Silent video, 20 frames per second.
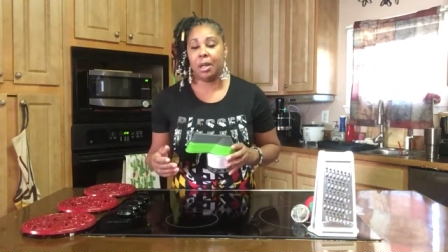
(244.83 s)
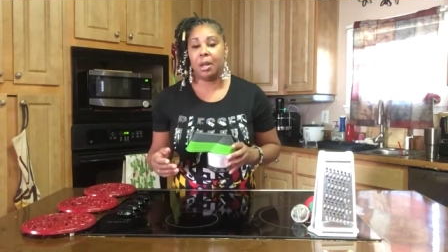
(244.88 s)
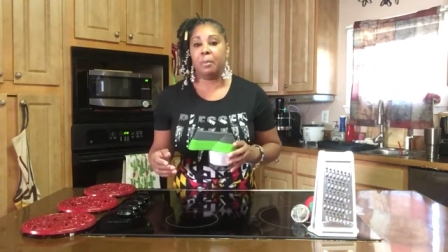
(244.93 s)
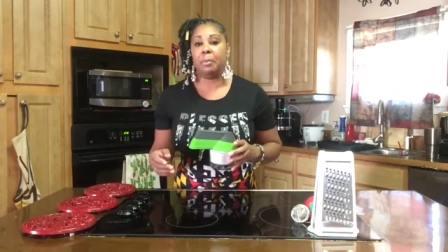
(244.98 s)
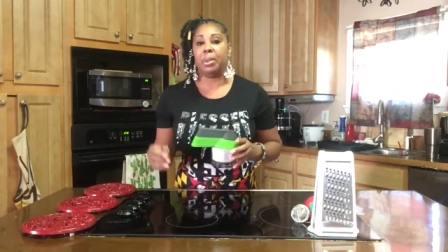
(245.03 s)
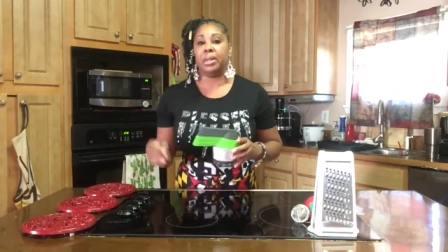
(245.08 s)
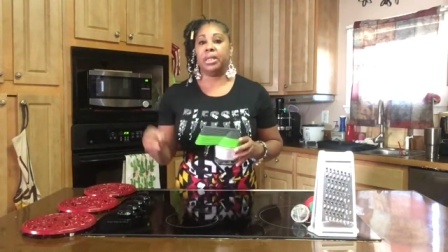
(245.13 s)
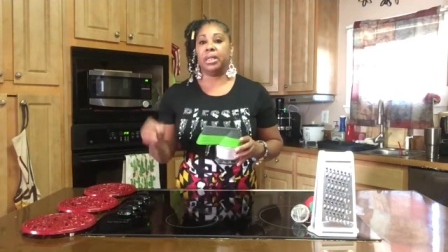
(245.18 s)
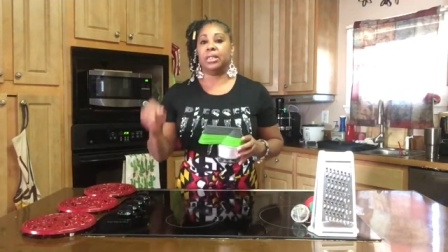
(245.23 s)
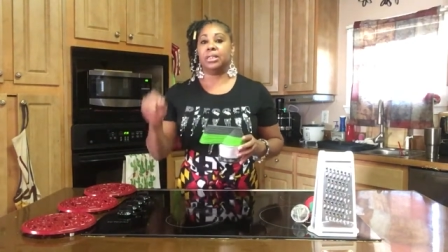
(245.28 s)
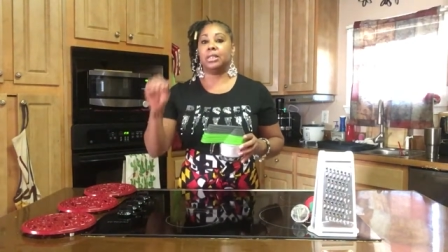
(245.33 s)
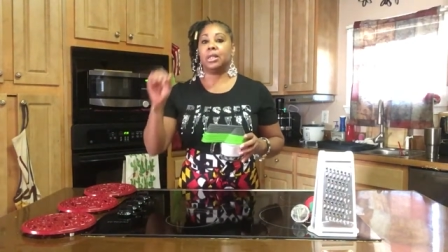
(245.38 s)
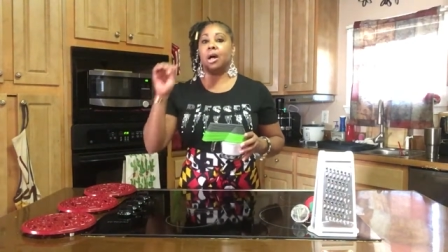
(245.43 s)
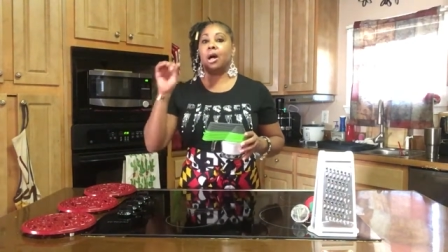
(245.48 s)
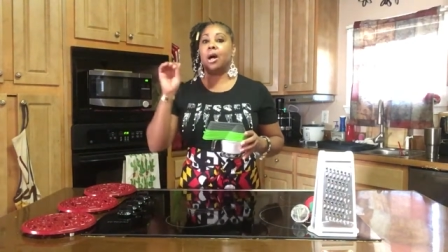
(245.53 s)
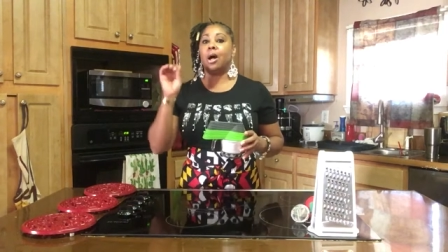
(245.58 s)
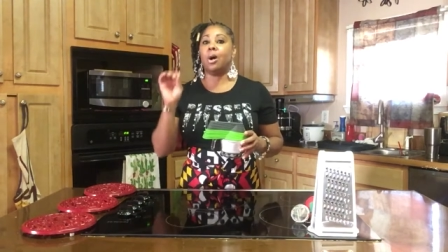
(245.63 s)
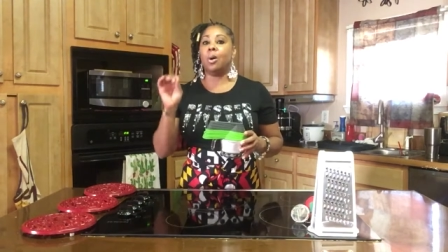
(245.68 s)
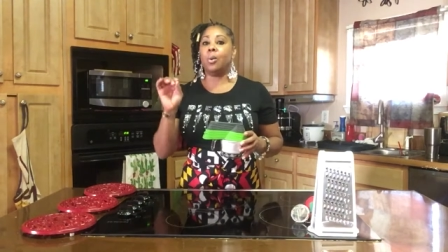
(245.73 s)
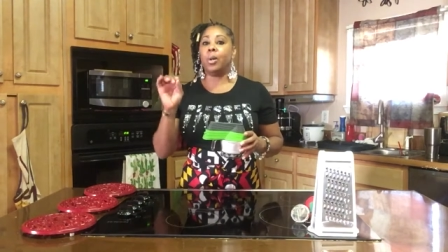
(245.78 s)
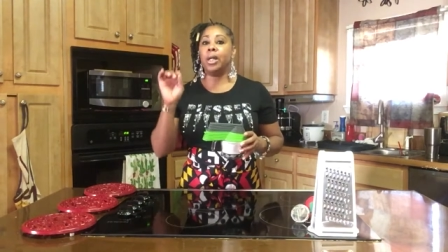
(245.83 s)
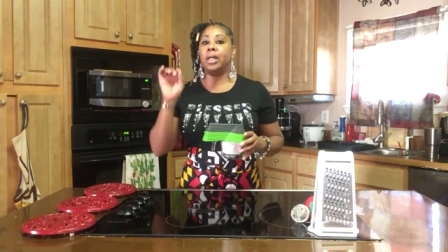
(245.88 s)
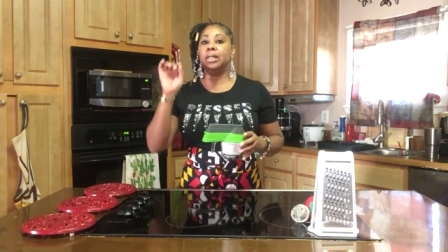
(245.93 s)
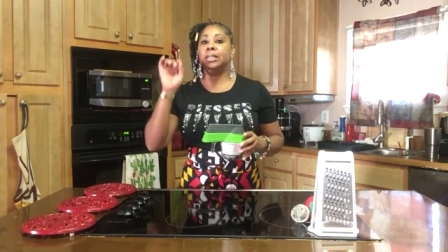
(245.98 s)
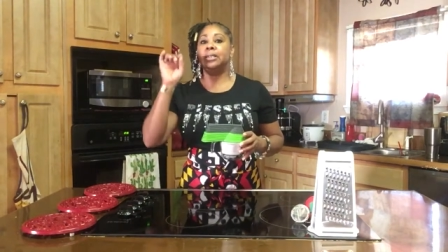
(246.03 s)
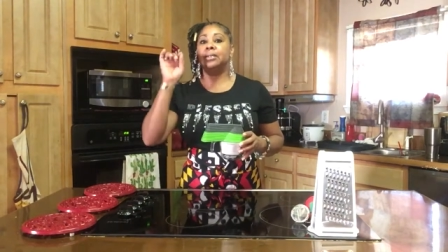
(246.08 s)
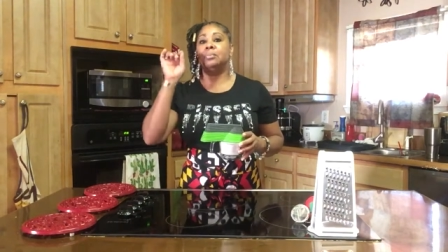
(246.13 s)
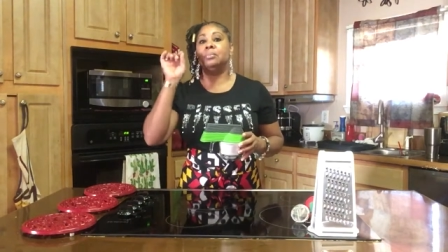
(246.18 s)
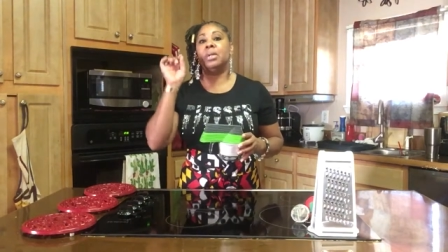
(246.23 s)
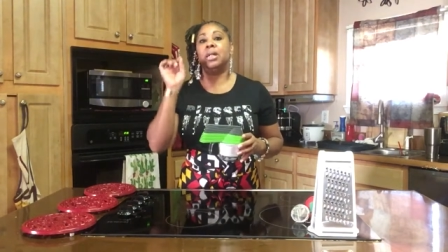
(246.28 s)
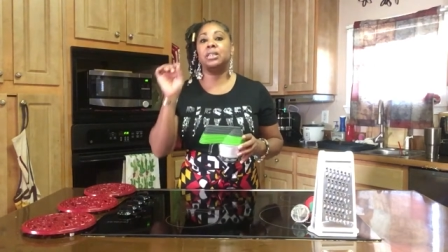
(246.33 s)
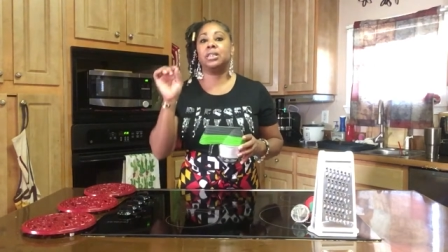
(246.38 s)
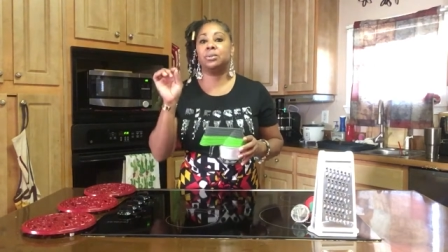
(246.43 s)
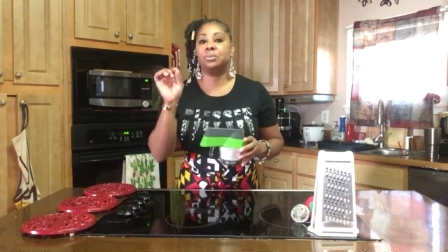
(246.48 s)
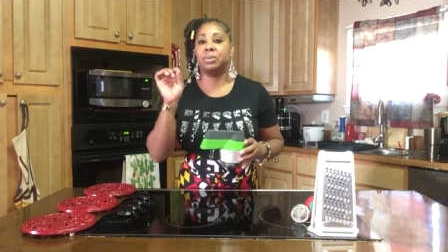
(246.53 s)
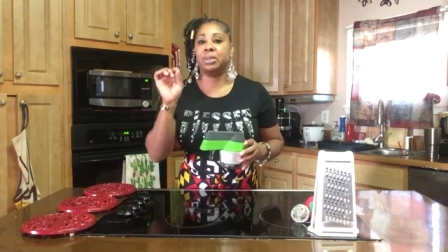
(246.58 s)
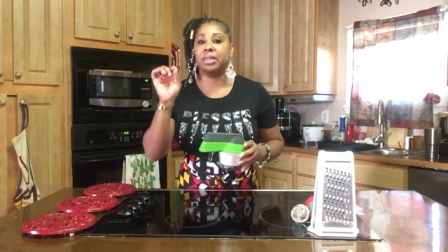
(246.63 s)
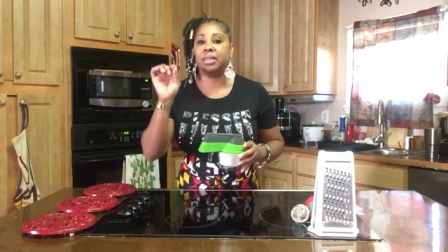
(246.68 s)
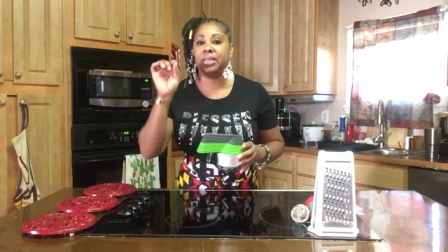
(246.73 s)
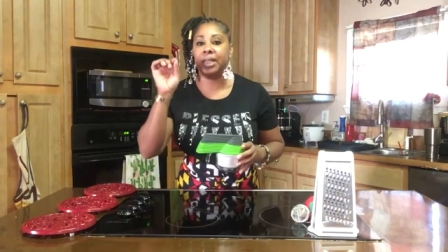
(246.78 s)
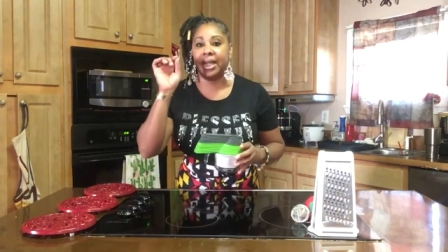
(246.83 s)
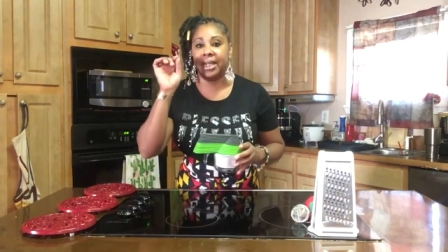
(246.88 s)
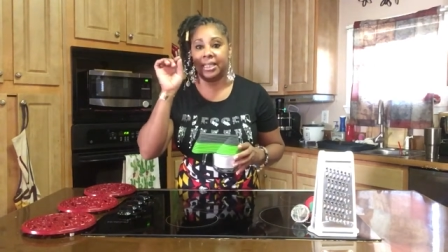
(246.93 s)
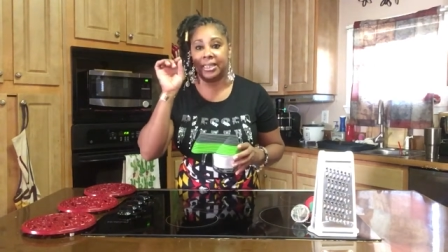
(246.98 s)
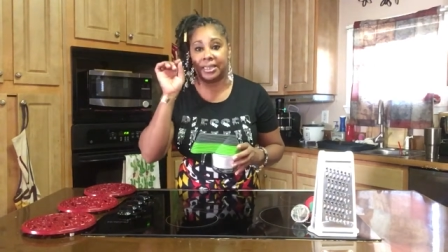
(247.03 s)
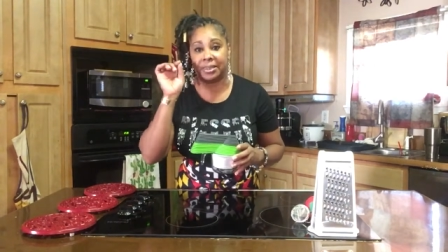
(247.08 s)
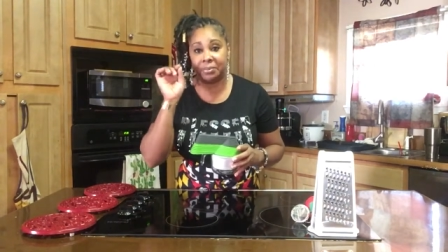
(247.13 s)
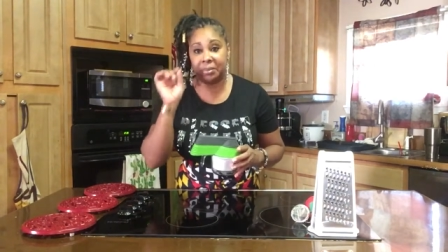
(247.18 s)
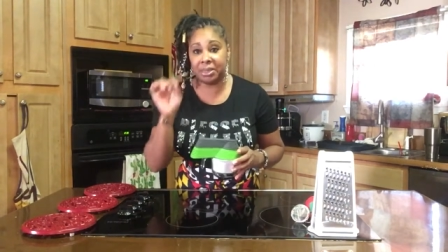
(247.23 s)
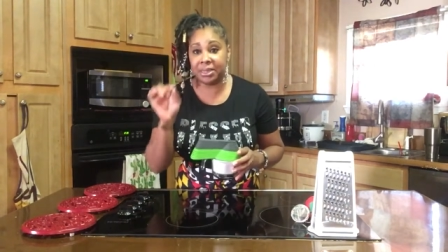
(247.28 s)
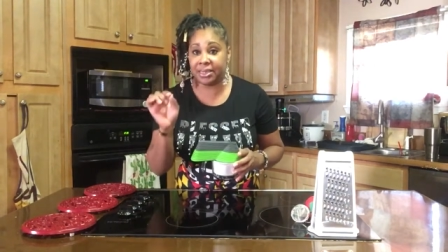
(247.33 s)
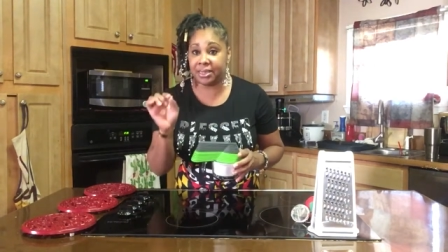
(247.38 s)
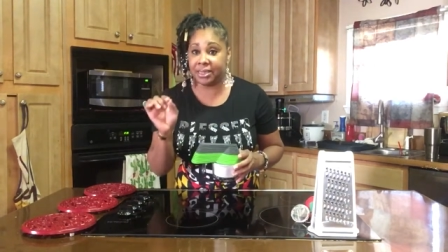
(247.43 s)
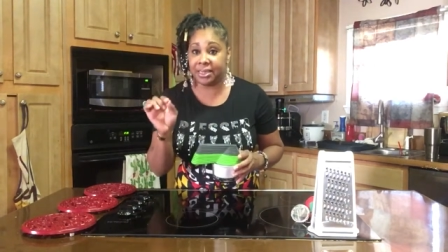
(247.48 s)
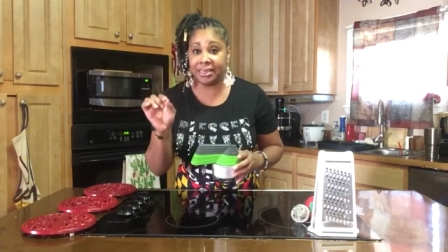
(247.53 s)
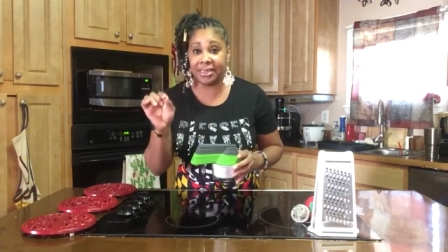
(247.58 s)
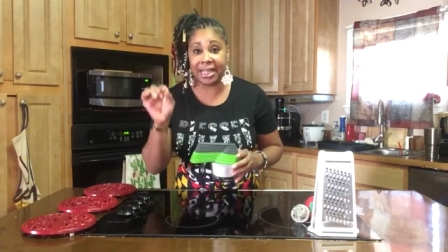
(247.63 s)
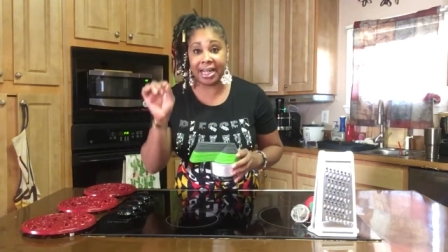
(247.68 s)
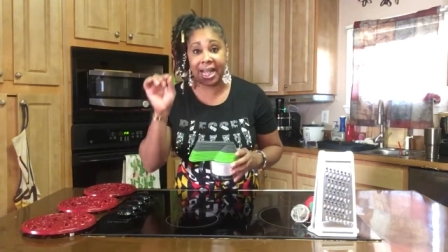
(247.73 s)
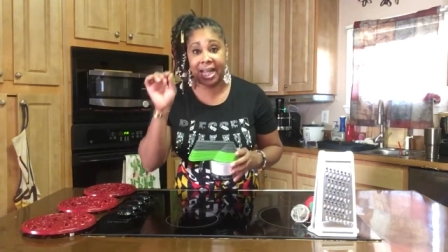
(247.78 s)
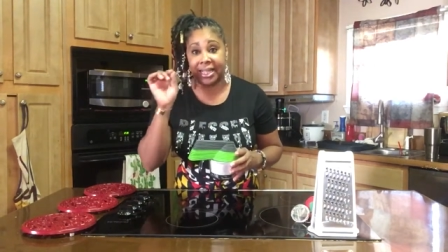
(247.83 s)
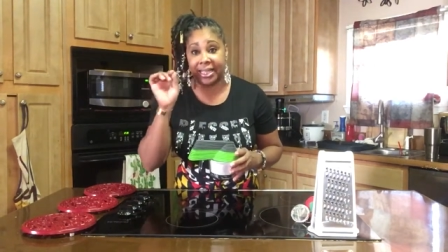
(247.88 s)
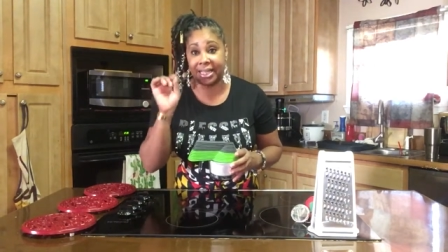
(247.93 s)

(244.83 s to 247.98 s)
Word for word: But there's always a measurement that is missing that I